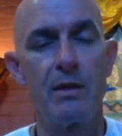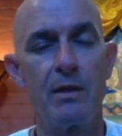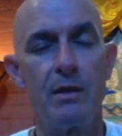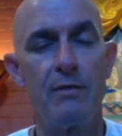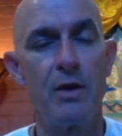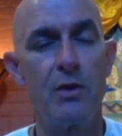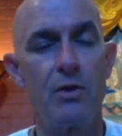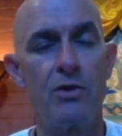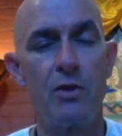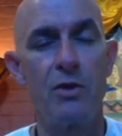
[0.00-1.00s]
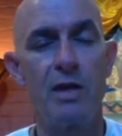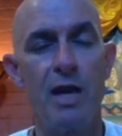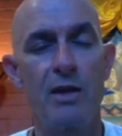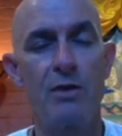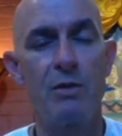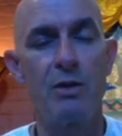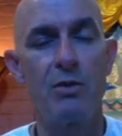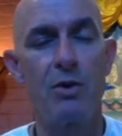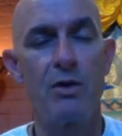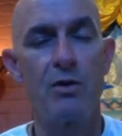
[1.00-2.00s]
If there is no attachment or
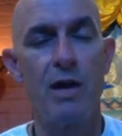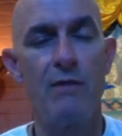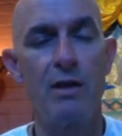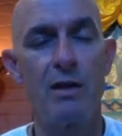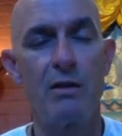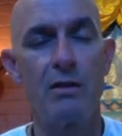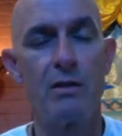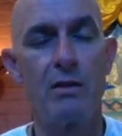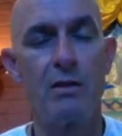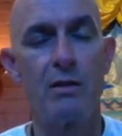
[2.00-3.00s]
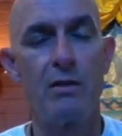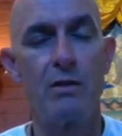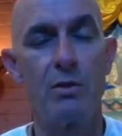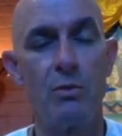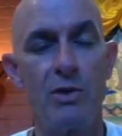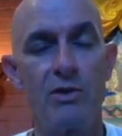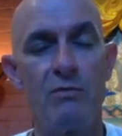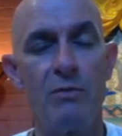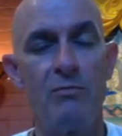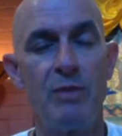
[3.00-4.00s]
craving, the wisdom
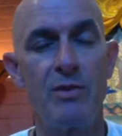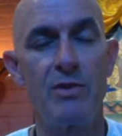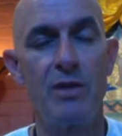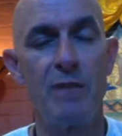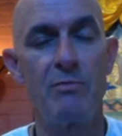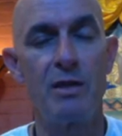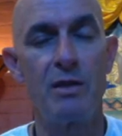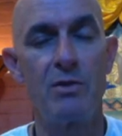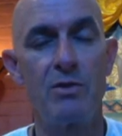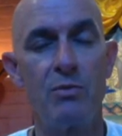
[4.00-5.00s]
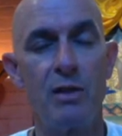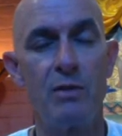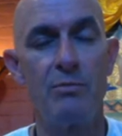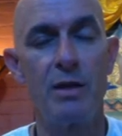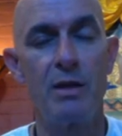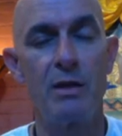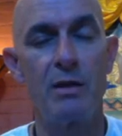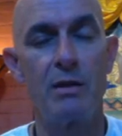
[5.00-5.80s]
of bliss and emptiness will appear.